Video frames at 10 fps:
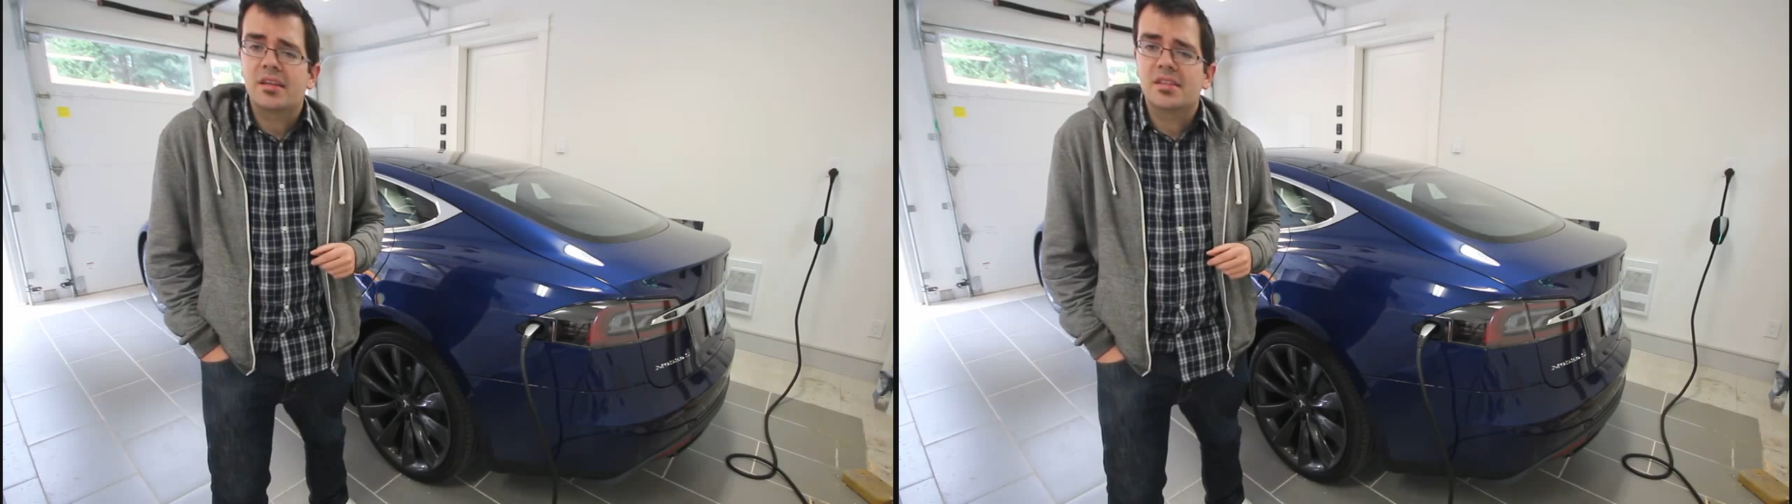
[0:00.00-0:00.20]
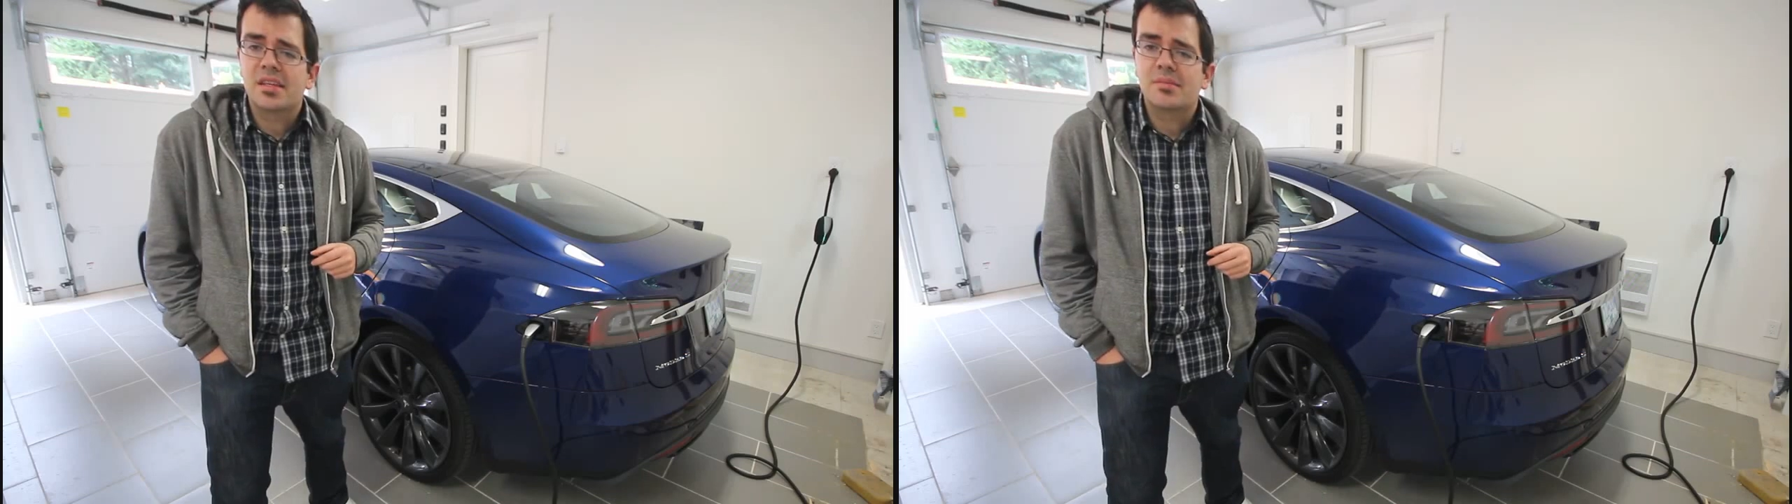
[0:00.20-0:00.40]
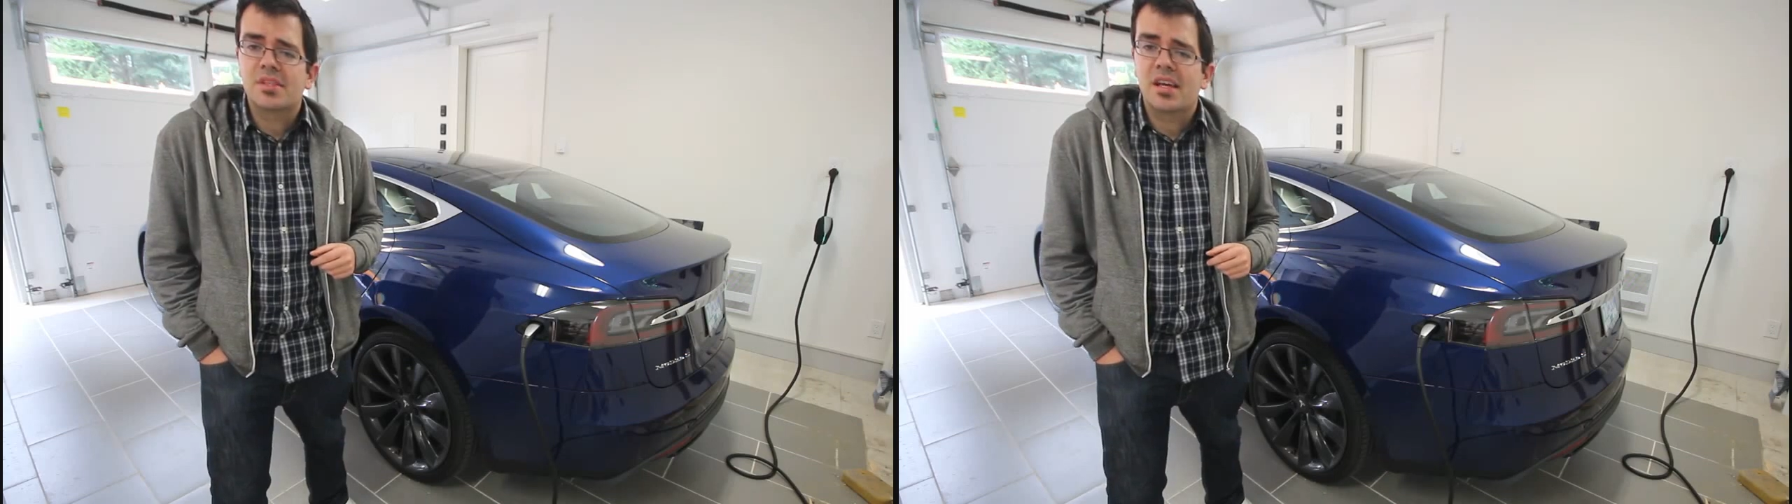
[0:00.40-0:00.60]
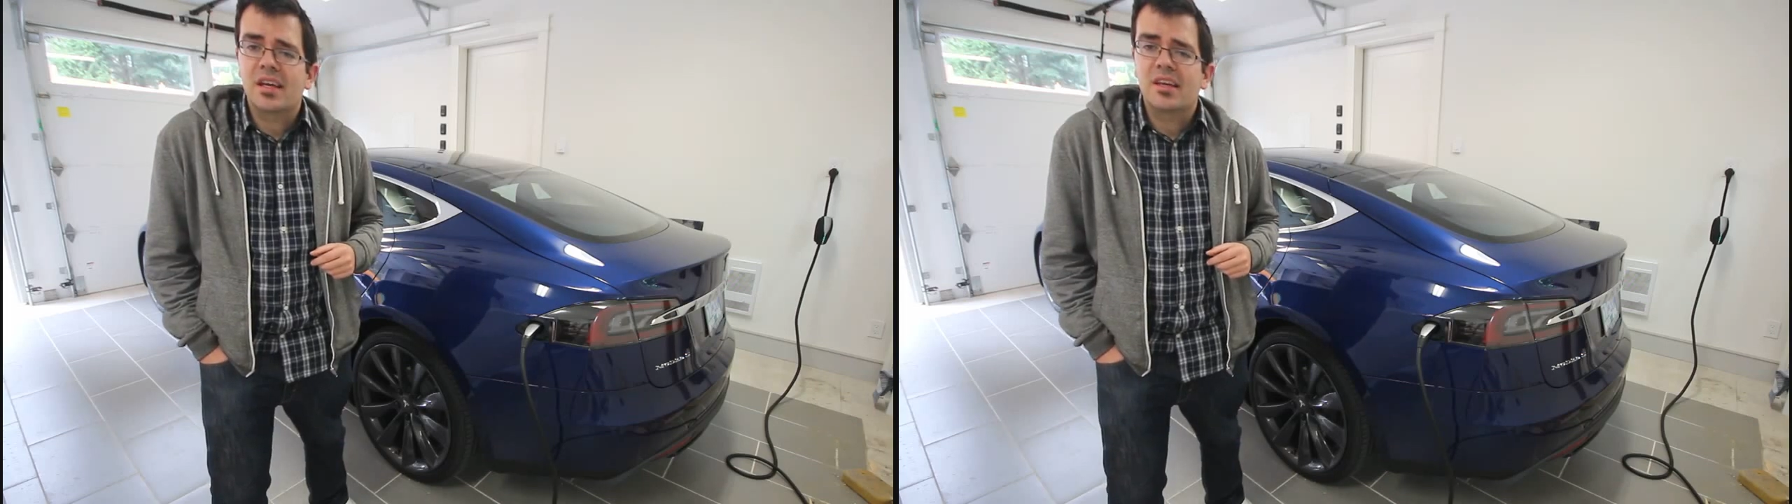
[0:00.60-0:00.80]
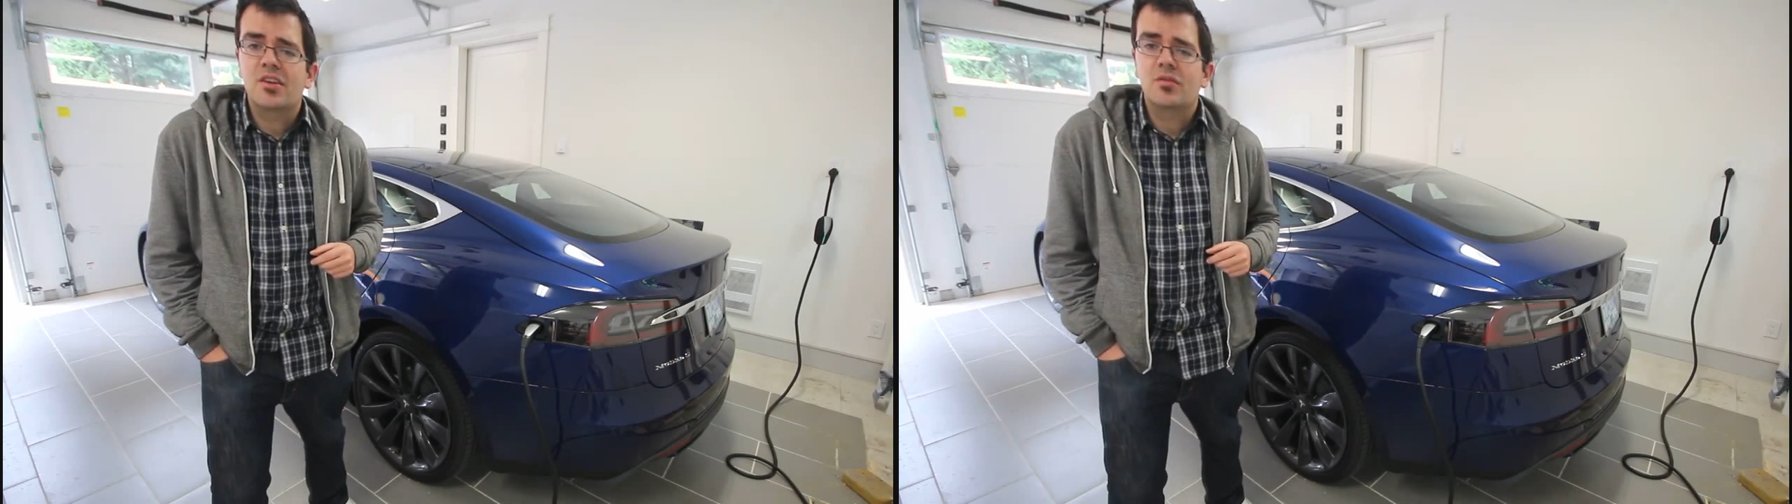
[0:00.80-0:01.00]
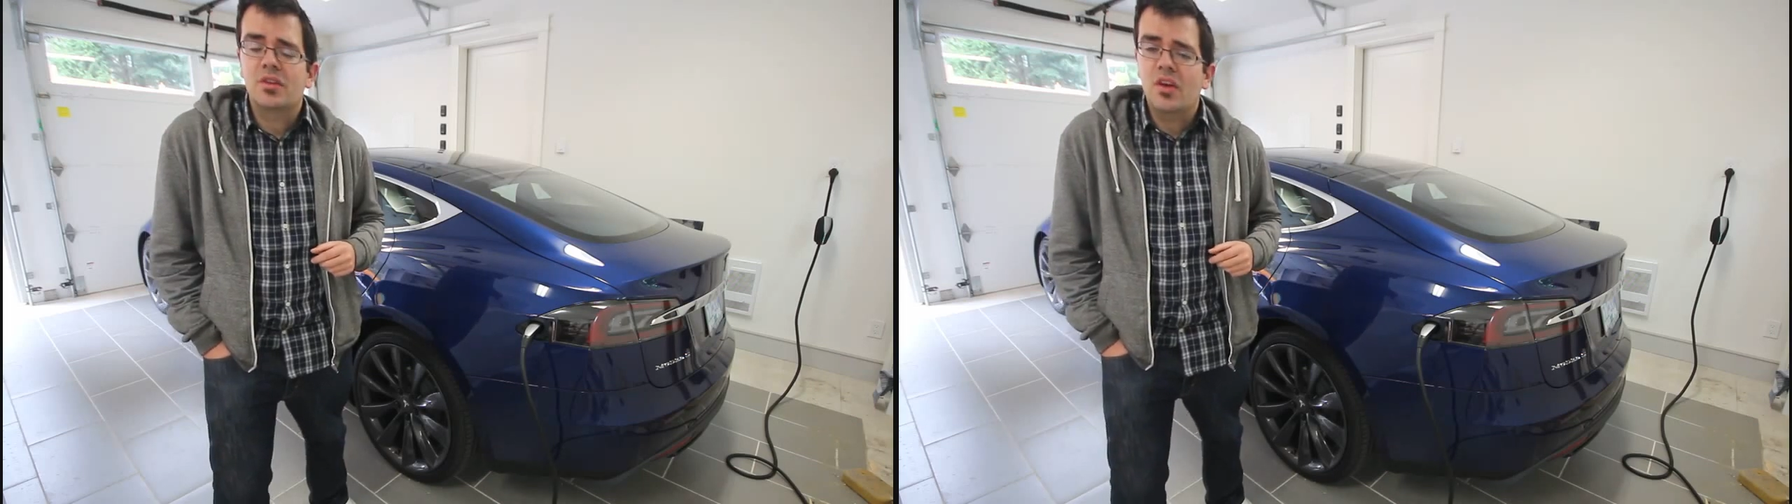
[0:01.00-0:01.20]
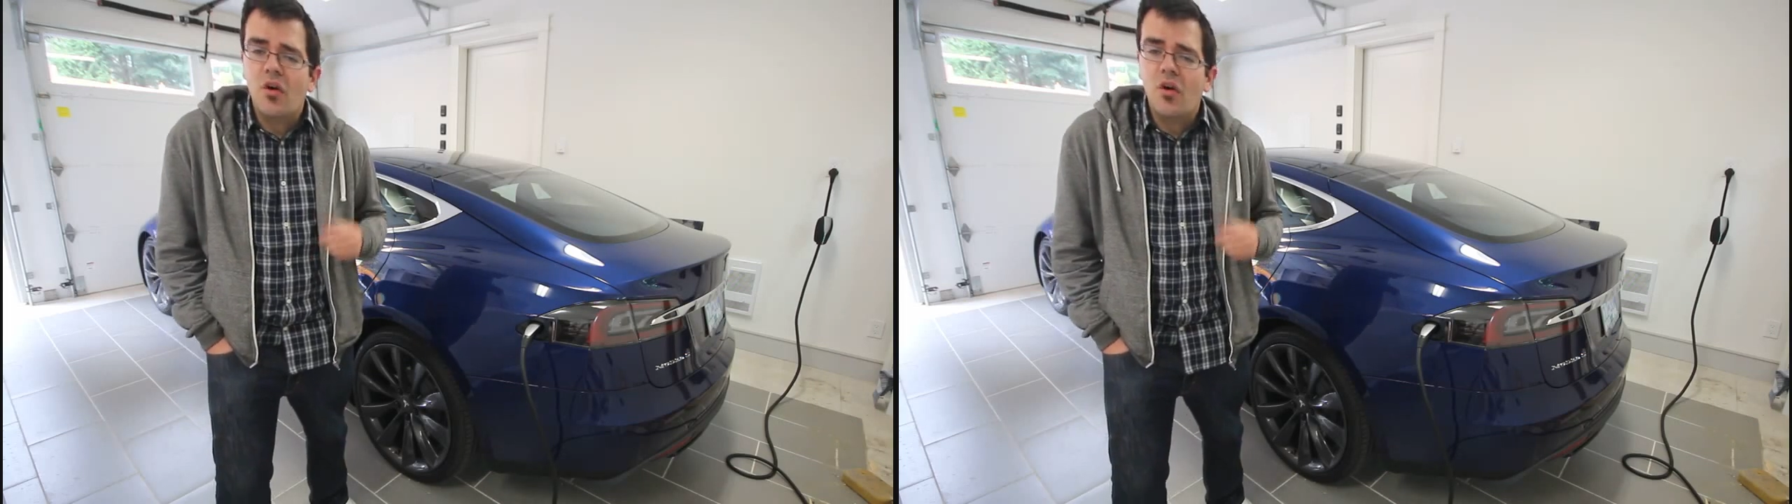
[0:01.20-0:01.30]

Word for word: it seems like you know the